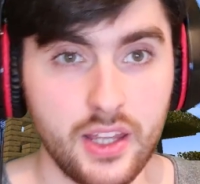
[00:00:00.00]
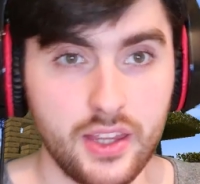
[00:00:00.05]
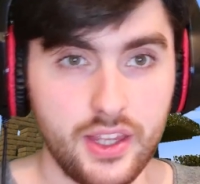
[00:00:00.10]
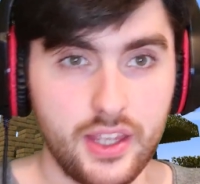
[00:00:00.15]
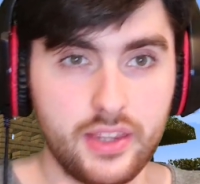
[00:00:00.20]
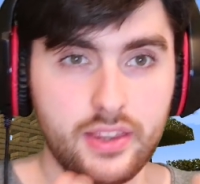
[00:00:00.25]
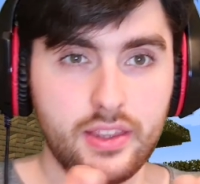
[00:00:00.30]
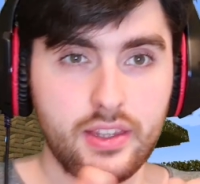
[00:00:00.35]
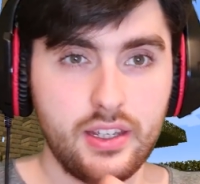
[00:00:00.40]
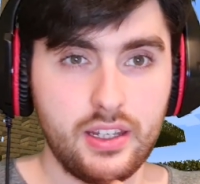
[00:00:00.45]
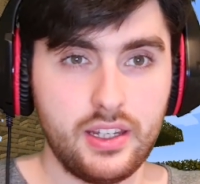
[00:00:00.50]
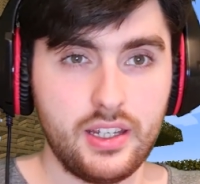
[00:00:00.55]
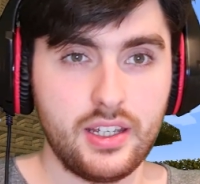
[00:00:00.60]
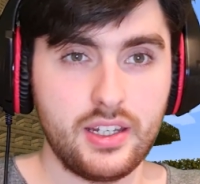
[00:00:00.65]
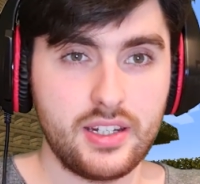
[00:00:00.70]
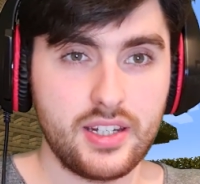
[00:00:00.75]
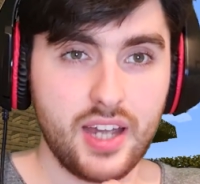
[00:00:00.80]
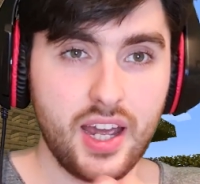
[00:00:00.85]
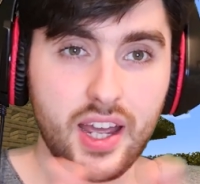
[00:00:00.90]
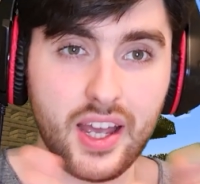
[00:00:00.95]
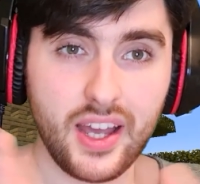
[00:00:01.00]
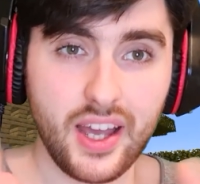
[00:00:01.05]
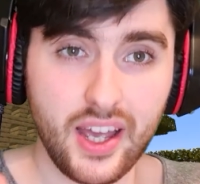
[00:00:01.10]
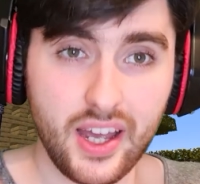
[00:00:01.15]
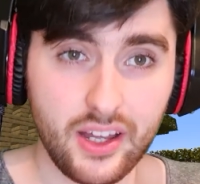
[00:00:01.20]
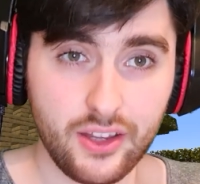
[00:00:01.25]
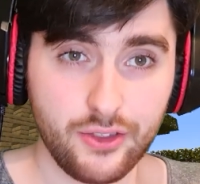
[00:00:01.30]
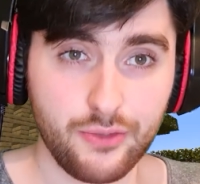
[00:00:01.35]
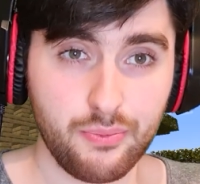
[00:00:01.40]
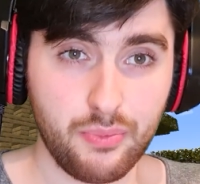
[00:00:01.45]
that the entire
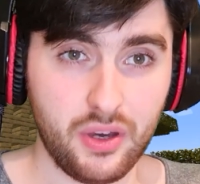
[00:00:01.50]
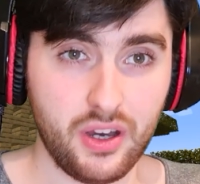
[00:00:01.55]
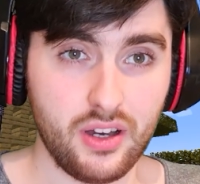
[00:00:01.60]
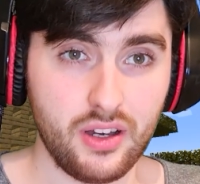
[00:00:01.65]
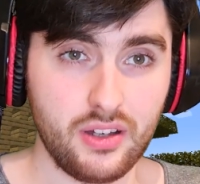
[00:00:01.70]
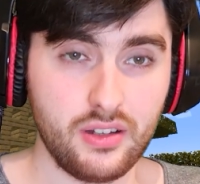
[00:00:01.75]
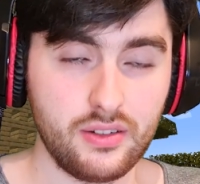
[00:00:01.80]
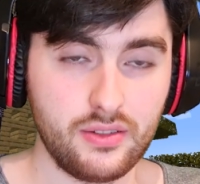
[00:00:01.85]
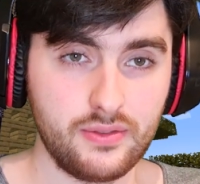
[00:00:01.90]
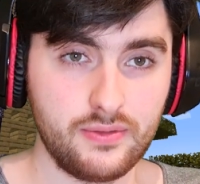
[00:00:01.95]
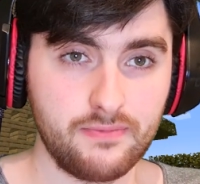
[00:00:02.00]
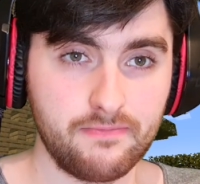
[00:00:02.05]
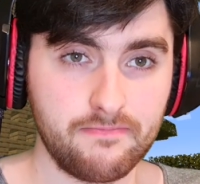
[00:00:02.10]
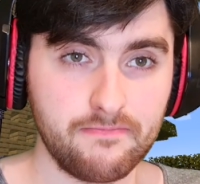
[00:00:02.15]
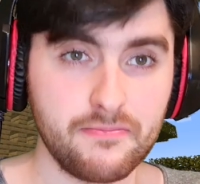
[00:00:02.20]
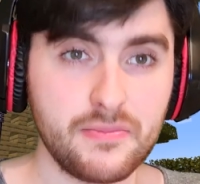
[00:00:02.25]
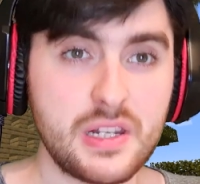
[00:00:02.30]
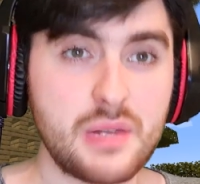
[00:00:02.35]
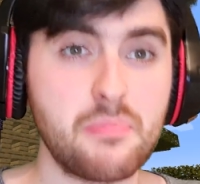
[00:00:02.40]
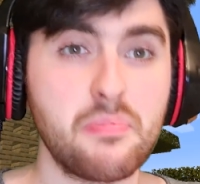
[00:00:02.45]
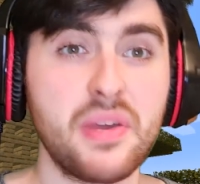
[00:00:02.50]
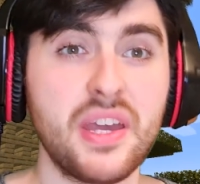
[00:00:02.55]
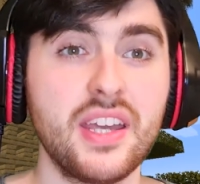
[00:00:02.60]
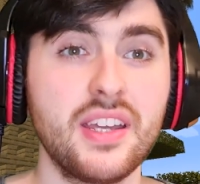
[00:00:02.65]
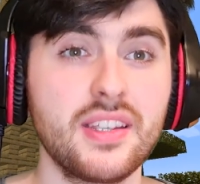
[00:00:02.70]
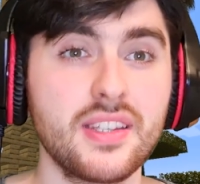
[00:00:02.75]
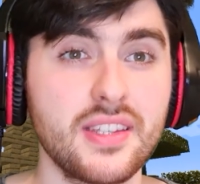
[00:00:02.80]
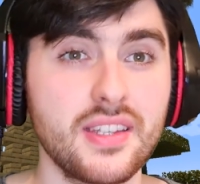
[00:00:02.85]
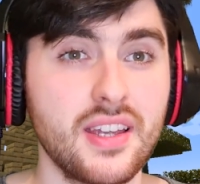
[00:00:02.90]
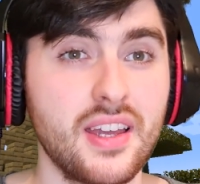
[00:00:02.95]
health bar
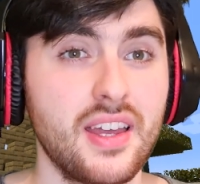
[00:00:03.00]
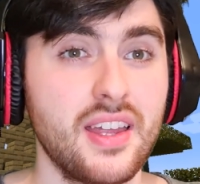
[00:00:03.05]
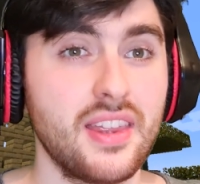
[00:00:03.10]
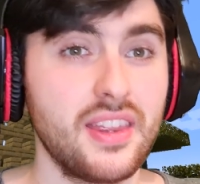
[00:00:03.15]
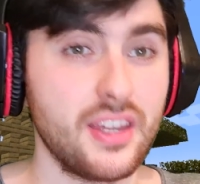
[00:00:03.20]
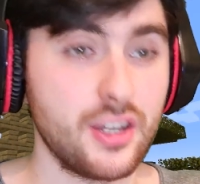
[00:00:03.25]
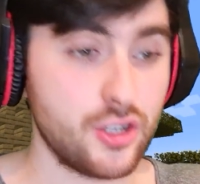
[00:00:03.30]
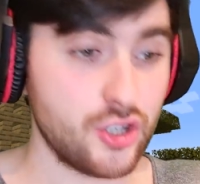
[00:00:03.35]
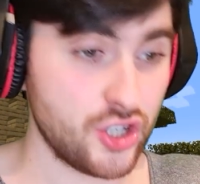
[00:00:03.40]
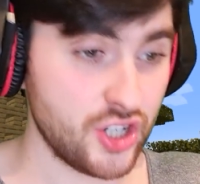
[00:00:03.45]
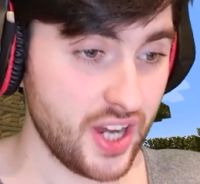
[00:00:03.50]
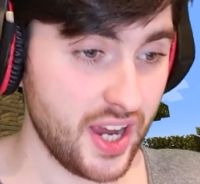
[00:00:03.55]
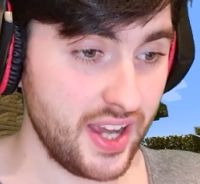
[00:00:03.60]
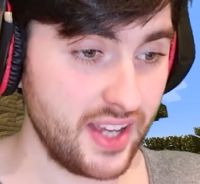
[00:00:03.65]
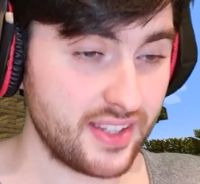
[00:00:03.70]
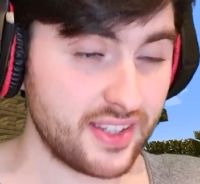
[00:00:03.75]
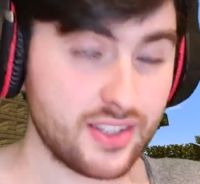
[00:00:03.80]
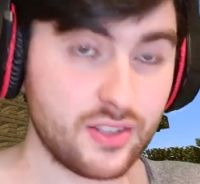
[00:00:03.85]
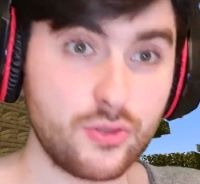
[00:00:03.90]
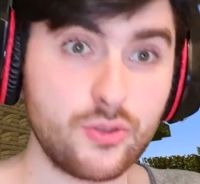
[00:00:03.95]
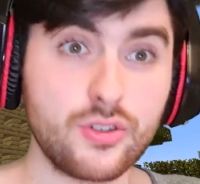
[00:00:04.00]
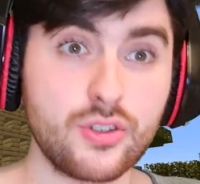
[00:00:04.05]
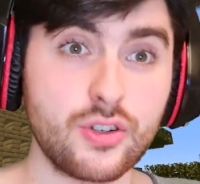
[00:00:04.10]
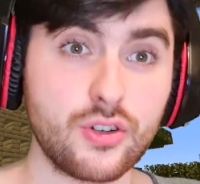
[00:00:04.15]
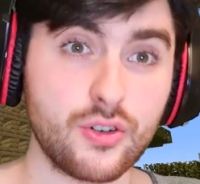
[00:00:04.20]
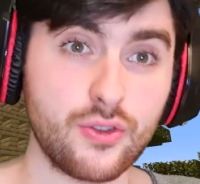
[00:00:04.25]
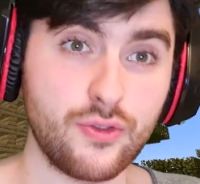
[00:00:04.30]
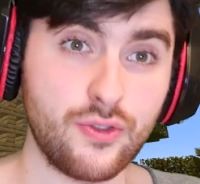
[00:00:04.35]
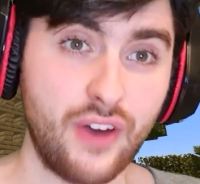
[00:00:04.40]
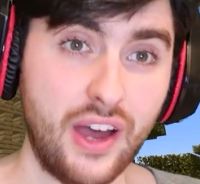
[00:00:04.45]
depicts the chance to
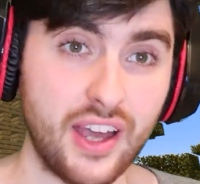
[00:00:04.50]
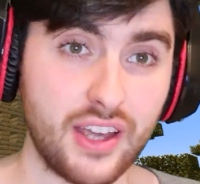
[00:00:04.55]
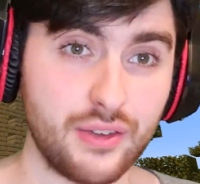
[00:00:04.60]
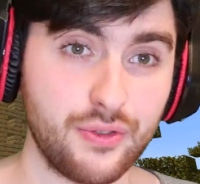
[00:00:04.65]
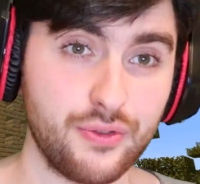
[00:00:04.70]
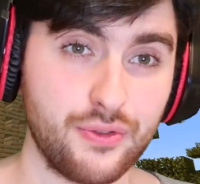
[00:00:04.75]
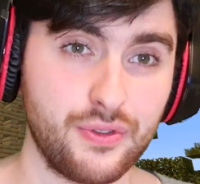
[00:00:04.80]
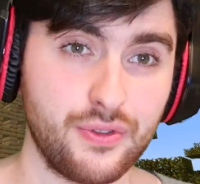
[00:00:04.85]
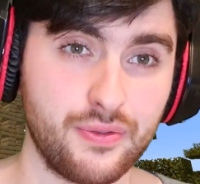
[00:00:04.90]
survive.